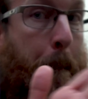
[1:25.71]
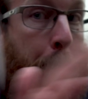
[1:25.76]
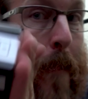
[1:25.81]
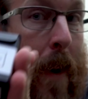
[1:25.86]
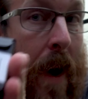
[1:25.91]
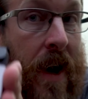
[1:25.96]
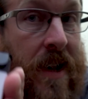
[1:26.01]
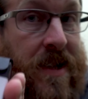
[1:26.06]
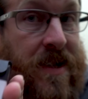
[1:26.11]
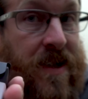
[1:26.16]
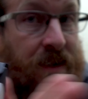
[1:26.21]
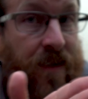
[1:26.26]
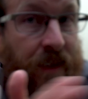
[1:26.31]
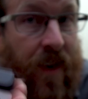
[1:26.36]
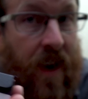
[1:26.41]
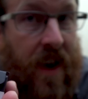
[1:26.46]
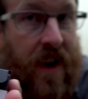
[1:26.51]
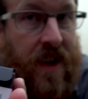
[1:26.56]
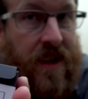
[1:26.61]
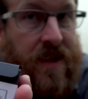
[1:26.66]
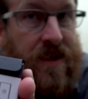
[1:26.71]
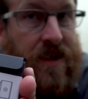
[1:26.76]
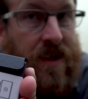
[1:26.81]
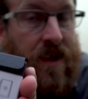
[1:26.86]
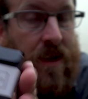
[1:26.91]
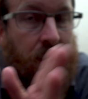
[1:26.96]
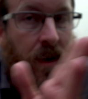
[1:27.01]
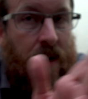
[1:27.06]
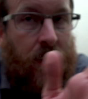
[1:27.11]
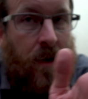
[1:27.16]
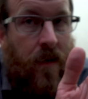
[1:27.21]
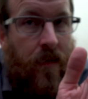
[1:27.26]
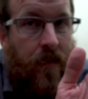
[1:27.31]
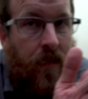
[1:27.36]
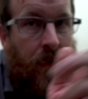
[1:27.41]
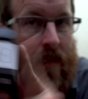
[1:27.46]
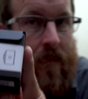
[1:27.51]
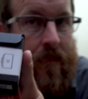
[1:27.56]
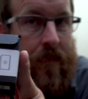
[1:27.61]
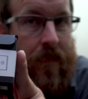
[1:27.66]
Best lens
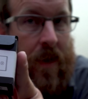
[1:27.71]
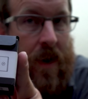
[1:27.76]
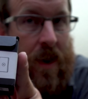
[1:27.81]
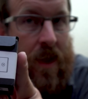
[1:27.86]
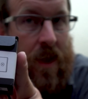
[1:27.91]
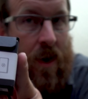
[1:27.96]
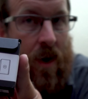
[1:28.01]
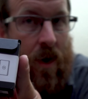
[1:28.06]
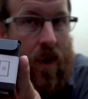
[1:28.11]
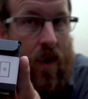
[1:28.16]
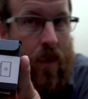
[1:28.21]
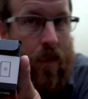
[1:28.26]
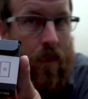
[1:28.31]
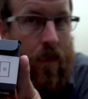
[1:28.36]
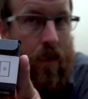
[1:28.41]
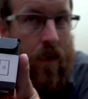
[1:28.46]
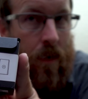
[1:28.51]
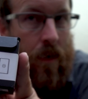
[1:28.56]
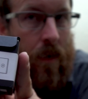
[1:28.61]
for video